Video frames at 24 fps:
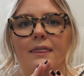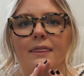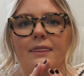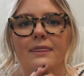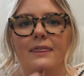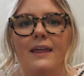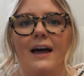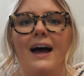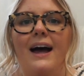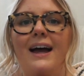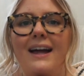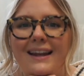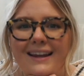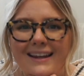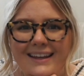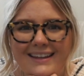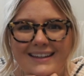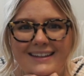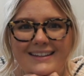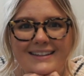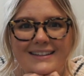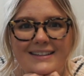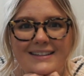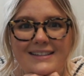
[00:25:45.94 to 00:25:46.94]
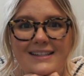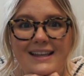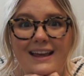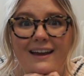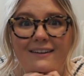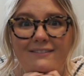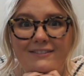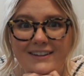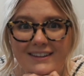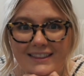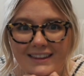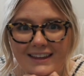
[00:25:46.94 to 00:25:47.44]
That is
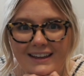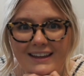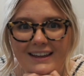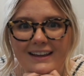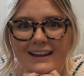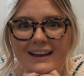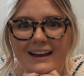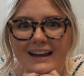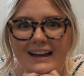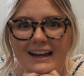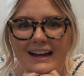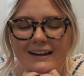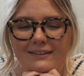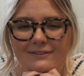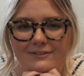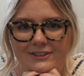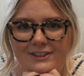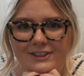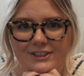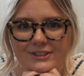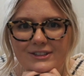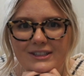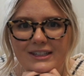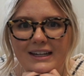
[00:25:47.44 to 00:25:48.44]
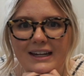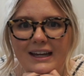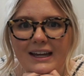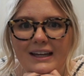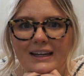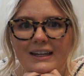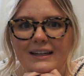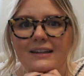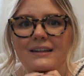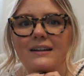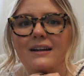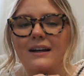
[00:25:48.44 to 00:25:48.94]
everything I have for you
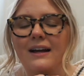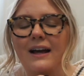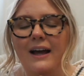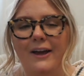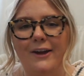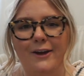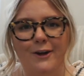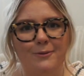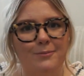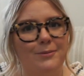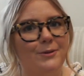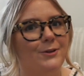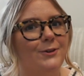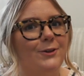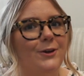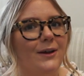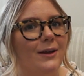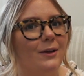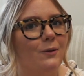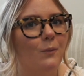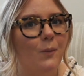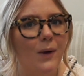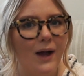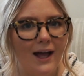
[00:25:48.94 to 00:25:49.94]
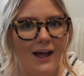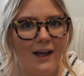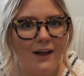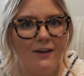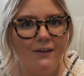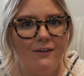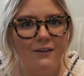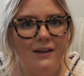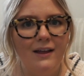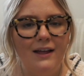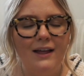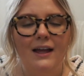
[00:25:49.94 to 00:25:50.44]
today. I hope you're doing
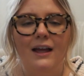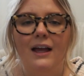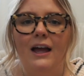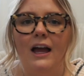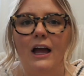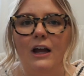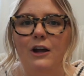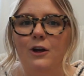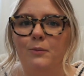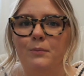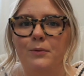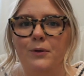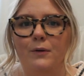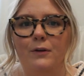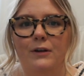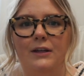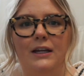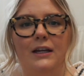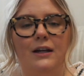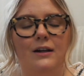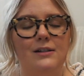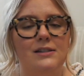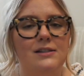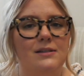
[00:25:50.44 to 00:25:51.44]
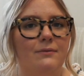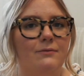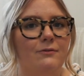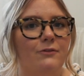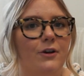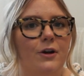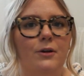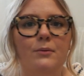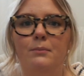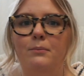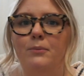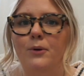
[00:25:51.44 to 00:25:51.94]
well. I hope you're working on some
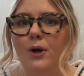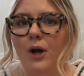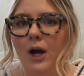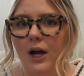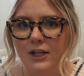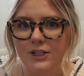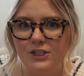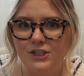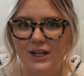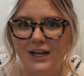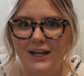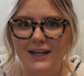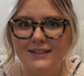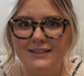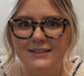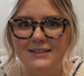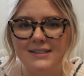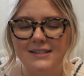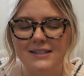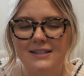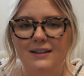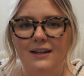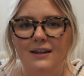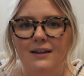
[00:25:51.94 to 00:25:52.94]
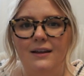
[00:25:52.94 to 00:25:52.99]
fun projects.